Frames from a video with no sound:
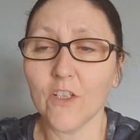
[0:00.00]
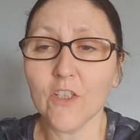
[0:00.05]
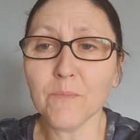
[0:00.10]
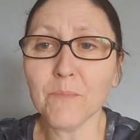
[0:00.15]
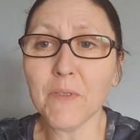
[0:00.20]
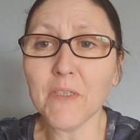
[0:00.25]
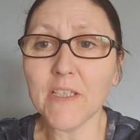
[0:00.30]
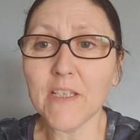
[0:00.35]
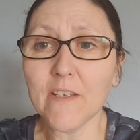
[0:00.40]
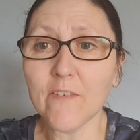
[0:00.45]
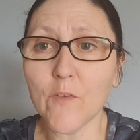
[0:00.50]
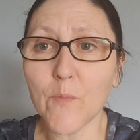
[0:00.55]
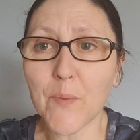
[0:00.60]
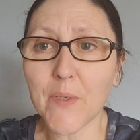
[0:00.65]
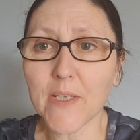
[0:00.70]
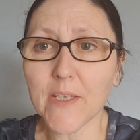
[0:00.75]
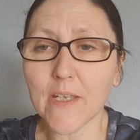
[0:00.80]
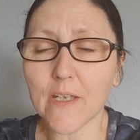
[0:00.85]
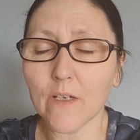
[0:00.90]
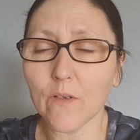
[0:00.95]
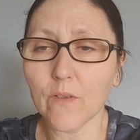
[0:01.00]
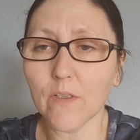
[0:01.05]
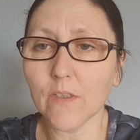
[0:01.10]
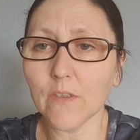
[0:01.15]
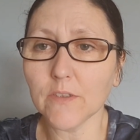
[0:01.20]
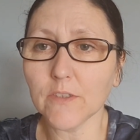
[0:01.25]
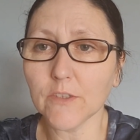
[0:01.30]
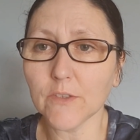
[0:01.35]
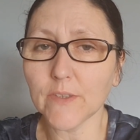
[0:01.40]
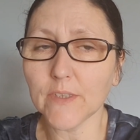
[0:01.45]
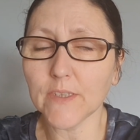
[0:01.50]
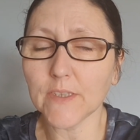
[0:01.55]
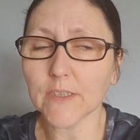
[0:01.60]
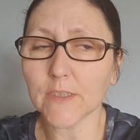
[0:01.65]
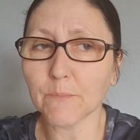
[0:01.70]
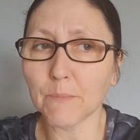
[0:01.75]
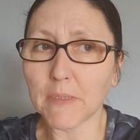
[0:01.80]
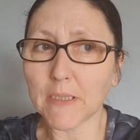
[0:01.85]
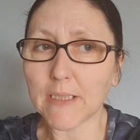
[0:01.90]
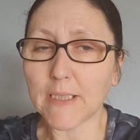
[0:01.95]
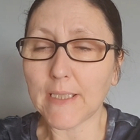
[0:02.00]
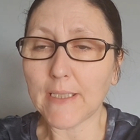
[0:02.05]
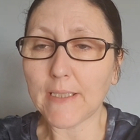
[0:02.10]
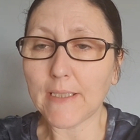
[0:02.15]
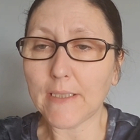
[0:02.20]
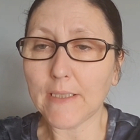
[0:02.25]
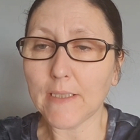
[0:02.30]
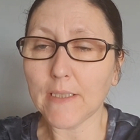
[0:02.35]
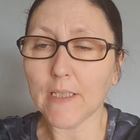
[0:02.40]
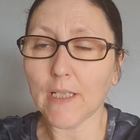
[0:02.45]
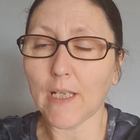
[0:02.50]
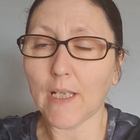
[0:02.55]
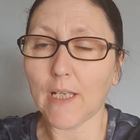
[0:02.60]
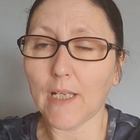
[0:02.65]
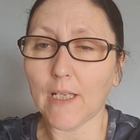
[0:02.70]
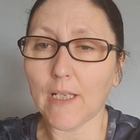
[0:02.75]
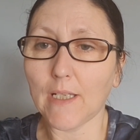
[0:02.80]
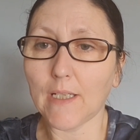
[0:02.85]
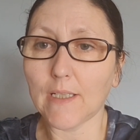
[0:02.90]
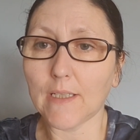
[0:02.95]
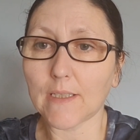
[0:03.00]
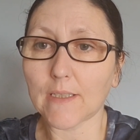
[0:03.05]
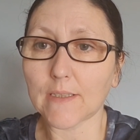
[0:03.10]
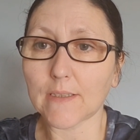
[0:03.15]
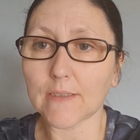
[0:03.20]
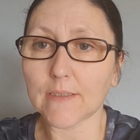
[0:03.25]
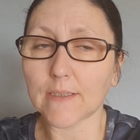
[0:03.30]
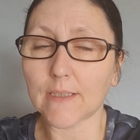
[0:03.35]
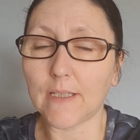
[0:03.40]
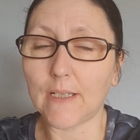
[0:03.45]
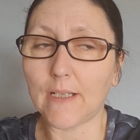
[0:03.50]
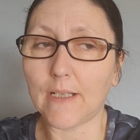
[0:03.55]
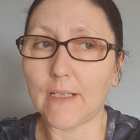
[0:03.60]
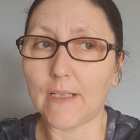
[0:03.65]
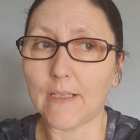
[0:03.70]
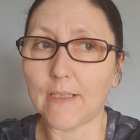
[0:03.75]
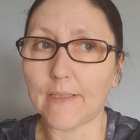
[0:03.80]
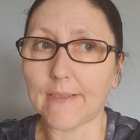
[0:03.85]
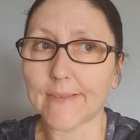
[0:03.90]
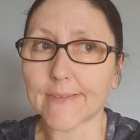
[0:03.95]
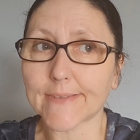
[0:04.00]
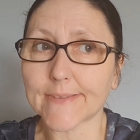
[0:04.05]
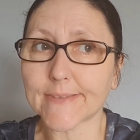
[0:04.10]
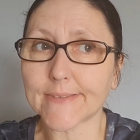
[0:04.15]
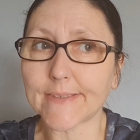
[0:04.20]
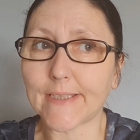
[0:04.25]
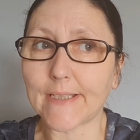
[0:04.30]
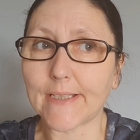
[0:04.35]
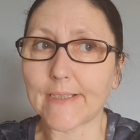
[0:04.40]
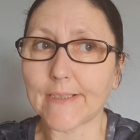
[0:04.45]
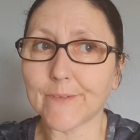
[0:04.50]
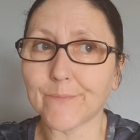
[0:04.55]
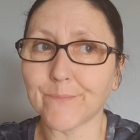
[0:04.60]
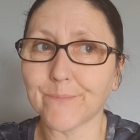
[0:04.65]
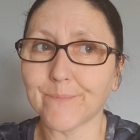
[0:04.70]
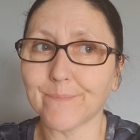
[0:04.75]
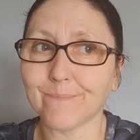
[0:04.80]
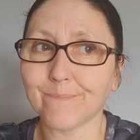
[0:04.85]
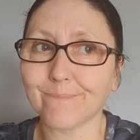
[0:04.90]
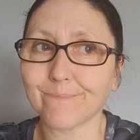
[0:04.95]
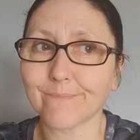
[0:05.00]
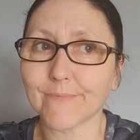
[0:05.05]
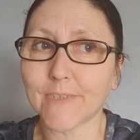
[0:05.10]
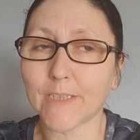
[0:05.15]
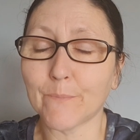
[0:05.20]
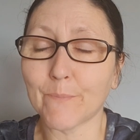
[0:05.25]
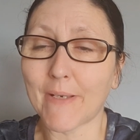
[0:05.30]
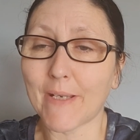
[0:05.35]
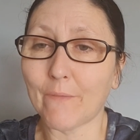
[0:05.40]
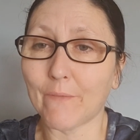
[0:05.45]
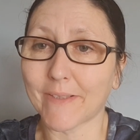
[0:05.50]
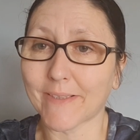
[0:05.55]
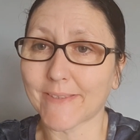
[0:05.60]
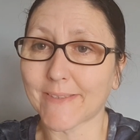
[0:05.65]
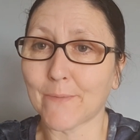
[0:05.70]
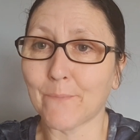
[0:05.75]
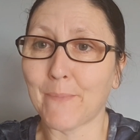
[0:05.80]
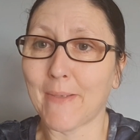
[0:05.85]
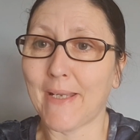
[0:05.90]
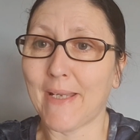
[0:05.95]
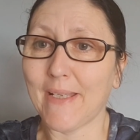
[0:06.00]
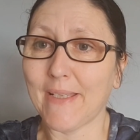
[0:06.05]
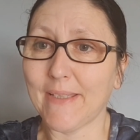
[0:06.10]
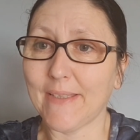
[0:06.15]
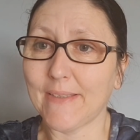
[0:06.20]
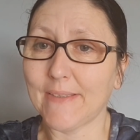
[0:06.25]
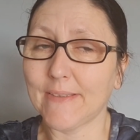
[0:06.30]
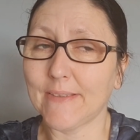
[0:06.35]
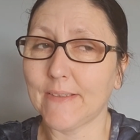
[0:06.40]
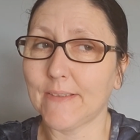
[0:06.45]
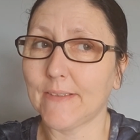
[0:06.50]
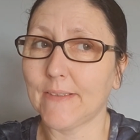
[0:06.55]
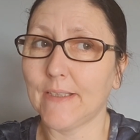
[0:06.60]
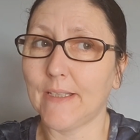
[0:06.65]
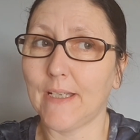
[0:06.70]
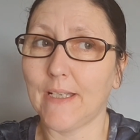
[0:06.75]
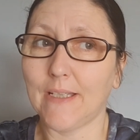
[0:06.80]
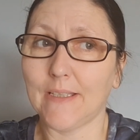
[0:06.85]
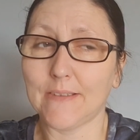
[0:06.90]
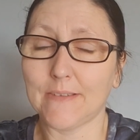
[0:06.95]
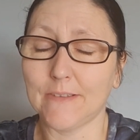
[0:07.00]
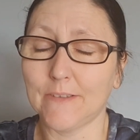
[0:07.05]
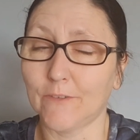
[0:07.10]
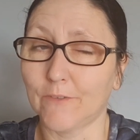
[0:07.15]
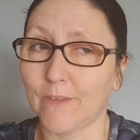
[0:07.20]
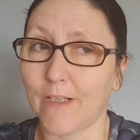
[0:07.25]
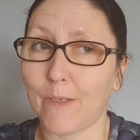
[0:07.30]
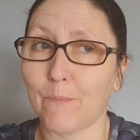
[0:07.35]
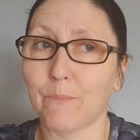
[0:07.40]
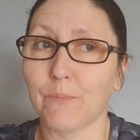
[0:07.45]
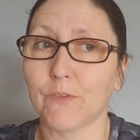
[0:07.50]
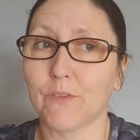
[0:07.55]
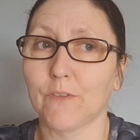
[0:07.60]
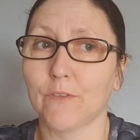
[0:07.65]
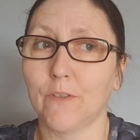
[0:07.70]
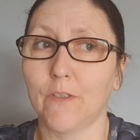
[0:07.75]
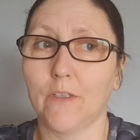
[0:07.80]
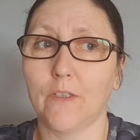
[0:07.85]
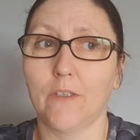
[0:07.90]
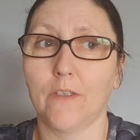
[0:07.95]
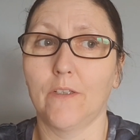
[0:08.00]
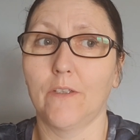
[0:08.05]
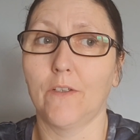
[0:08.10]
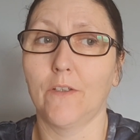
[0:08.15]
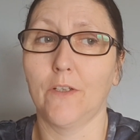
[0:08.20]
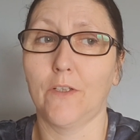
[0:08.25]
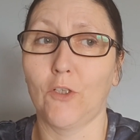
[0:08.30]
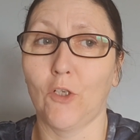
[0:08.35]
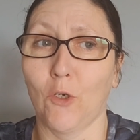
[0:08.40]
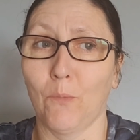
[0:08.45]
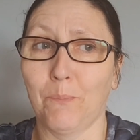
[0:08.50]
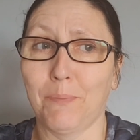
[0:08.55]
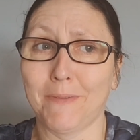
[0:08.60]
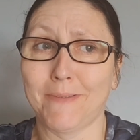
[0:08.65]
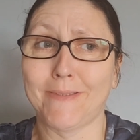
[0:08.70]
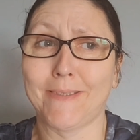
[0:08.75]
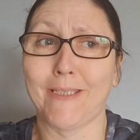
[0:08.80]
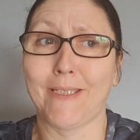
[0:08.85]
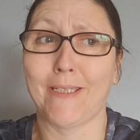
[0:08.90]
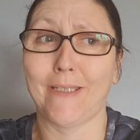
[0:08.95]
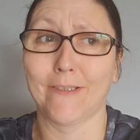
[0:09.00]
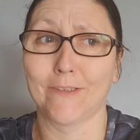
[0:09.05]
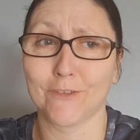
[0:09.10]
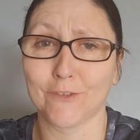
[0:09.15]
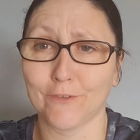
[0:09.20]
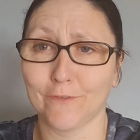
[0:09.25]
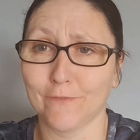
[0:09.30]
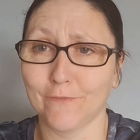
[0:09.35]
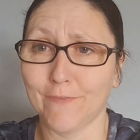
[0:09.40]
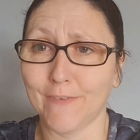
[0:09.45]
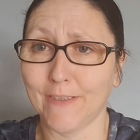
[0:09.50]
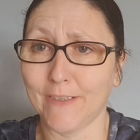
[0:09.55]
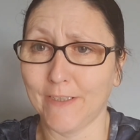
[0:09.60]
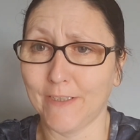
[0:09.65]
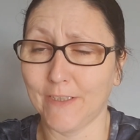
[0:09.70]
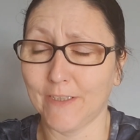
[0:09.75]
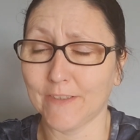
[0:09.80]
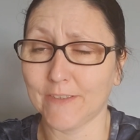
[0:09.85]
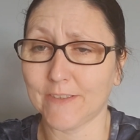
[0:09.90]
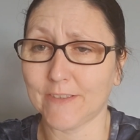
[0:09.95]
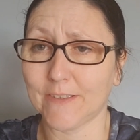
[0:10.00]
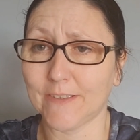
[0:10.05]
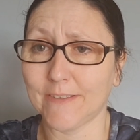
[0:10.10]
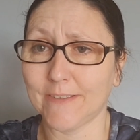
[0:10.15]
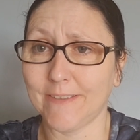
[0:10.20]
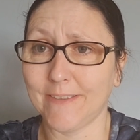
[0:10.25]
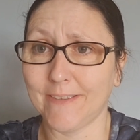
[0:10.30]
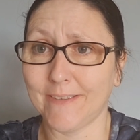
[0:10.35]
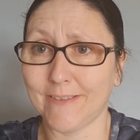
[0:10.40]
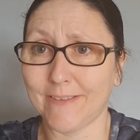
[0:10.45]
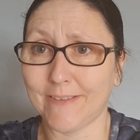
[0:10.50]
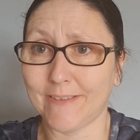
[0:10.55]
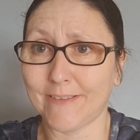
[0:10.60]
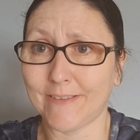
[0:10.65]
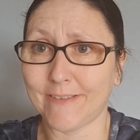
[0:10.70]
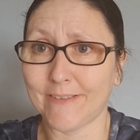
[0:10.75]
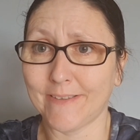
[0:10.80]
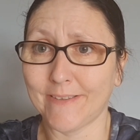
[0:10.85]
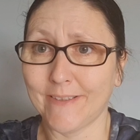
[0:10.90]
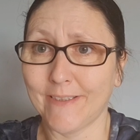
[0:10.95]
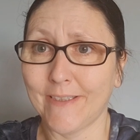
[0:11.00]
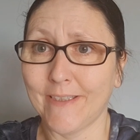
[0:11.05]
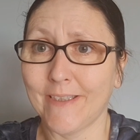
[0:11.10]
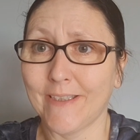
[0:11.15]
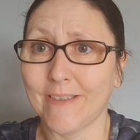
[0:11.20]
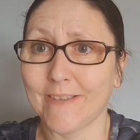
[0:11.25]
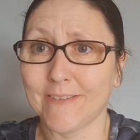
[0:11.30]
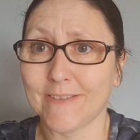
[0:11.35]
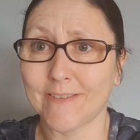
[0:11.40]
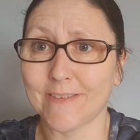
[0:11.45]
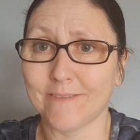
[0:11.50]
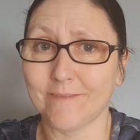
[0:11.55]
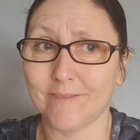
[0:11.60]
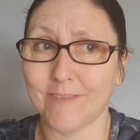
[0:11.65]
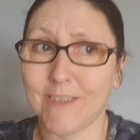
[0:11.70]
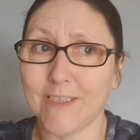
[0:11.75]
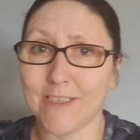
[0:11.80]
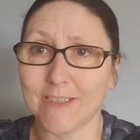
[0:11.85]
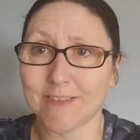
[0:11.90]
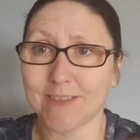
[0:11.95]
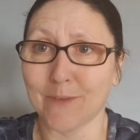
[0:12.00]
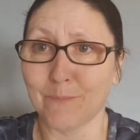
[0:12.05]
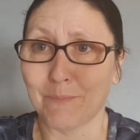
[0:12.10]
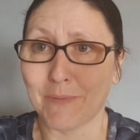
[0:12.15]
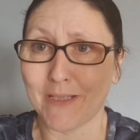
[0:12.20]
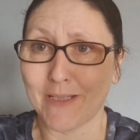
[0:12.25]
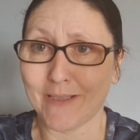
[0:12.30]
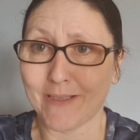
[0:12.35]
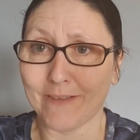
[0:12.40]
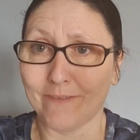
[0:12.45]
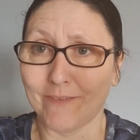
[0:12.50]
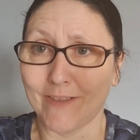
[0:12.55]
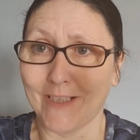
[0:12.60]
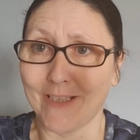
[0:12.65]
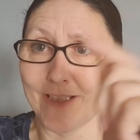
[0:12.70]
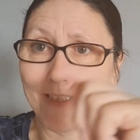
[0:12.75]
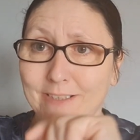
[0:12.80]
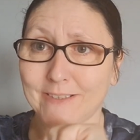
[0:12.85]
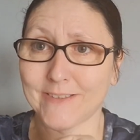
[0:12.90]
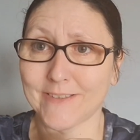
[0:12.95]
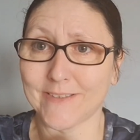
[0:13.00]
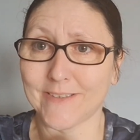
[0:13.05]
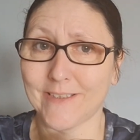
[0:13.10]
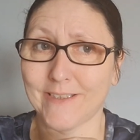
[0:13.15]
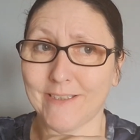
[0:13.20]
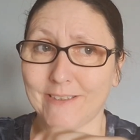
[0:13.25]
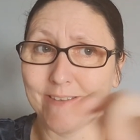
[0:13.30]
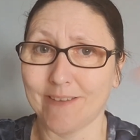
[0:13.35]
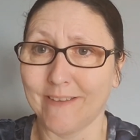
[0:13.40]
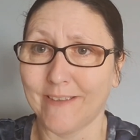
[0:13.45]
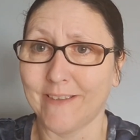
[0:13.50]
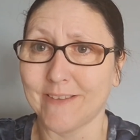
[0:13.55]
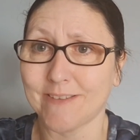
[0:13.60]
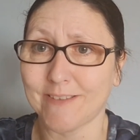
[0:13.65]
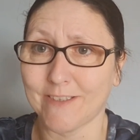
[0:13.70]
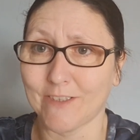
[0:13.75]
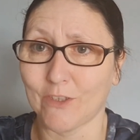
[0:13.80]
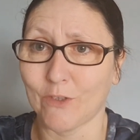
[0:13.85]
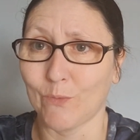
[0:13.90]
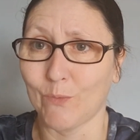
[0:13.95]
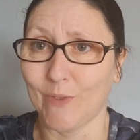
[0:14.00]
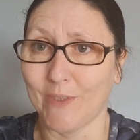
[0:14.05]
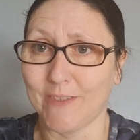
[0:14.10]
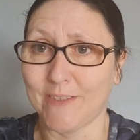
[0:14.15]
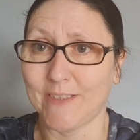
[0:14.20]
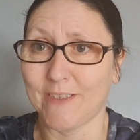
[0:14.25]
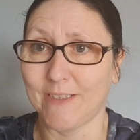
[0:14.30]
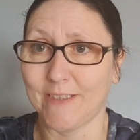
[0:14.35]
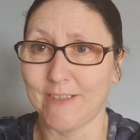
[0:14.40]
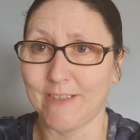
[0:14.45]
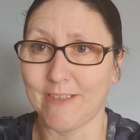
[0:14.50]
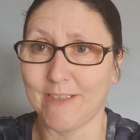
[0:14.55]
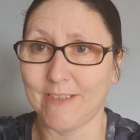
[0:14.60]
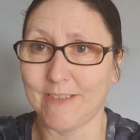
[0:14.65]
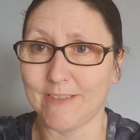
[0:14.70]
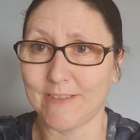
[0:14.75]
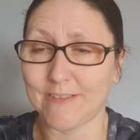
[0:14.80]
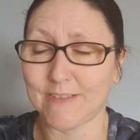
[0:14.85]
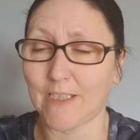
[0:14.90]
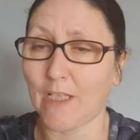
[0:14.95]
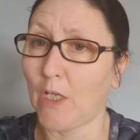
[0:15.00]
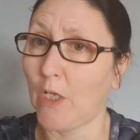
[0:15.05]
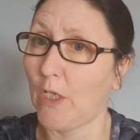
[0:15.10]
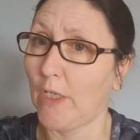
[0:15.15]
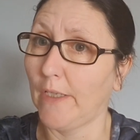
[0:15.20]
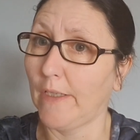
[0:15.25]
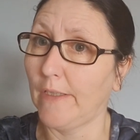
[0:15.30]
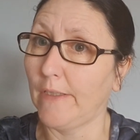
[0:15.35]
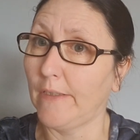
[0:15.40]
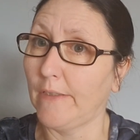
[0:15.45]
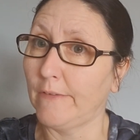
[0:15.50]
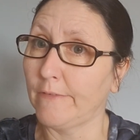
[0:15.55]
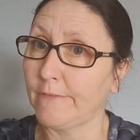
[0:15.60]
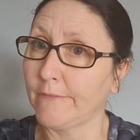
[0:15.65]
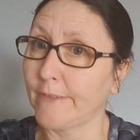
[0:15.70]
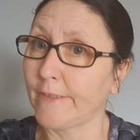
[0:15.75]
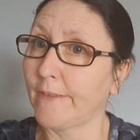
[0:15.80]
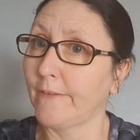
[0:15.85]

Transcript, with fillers: Good morning everybody, how are you all doing? It is Monday and yes, you might want to sit back and grab so, a cup of tea or something because yeah, you need to sit back, relax and let's get on with today's uh,